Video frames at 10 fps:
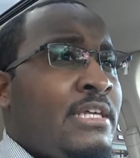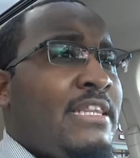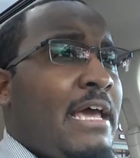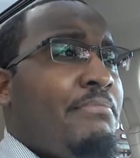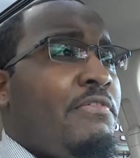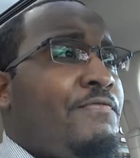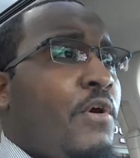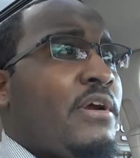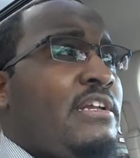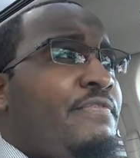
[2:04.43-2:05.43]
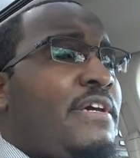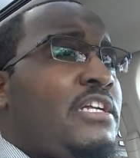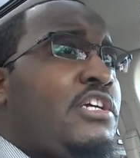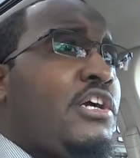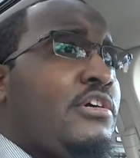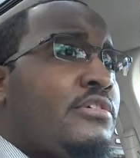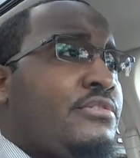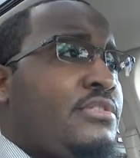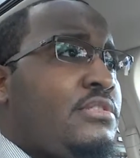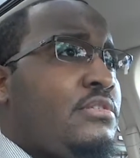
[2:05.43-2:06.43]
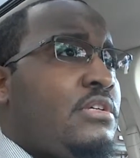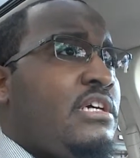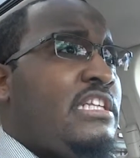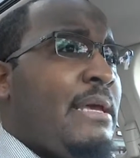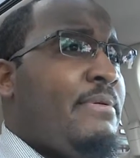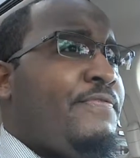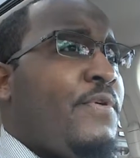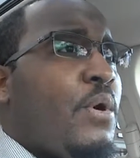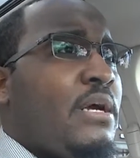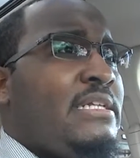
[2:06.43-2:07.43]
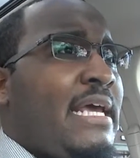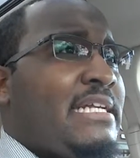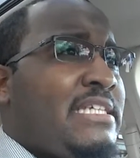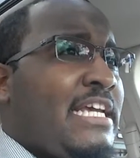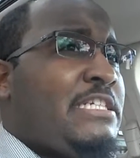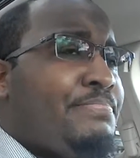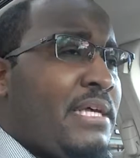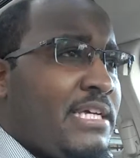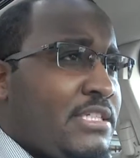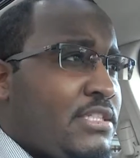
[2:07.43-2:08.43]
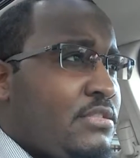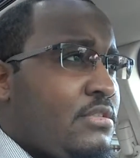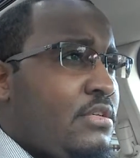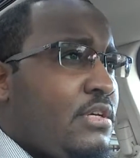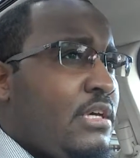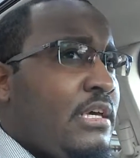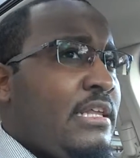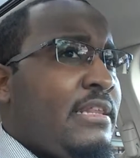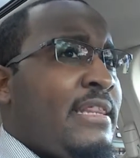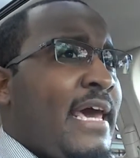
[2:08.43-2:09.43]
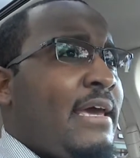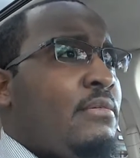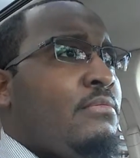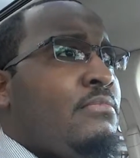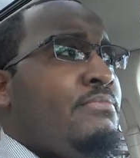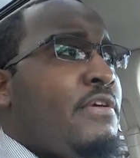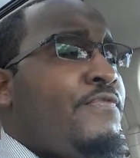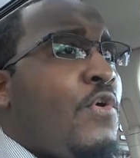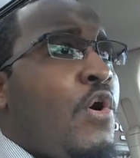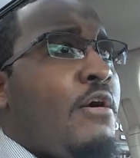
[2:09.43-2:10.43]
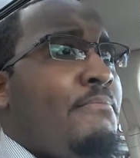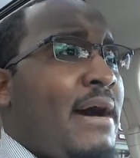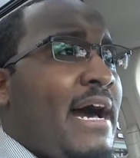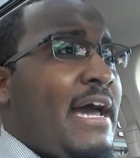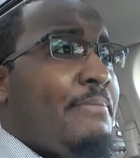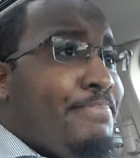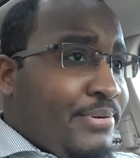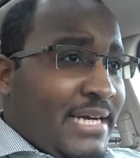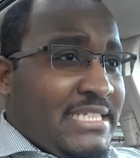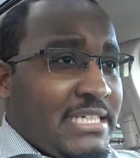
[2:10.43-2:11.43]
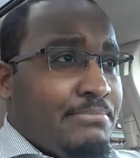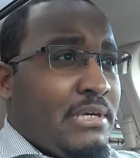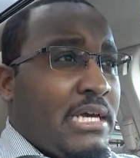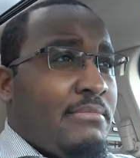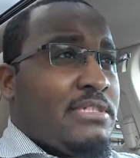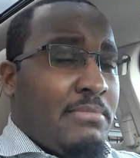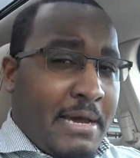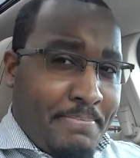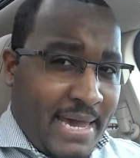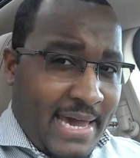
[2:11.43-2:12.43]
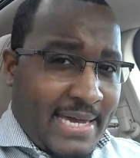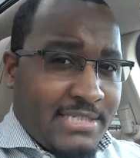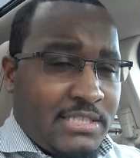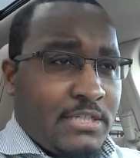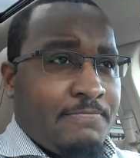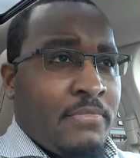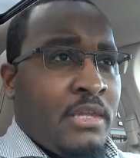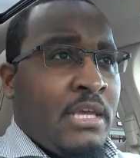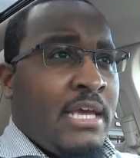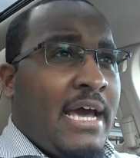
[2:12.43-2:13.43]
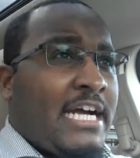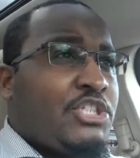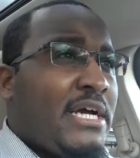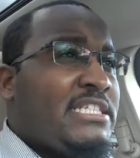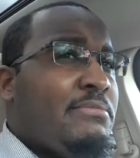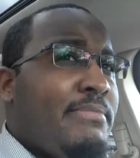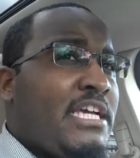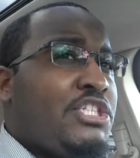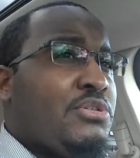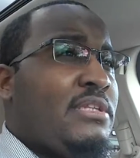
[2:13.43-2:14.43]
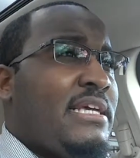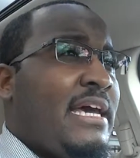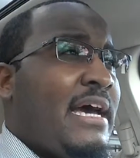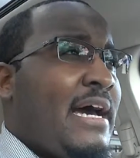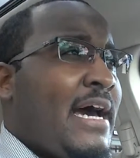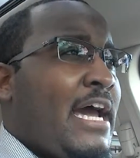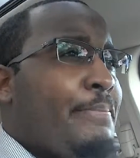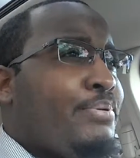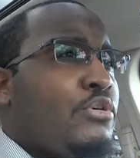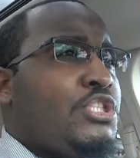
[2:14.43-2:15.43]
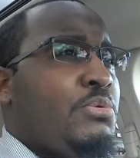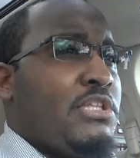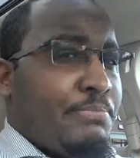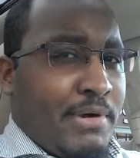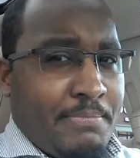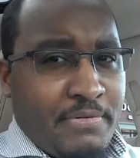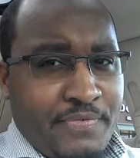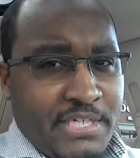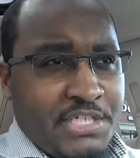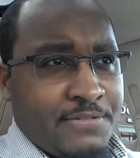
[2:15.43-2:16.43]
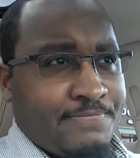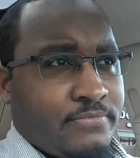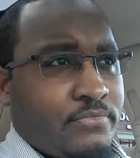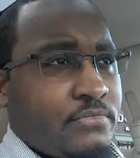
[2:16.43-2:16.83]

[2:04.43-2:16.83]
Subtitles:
That before an event occurs, that before a day takes place, that before my present becomes my past, I try to make sure that I approach it with the proper vision,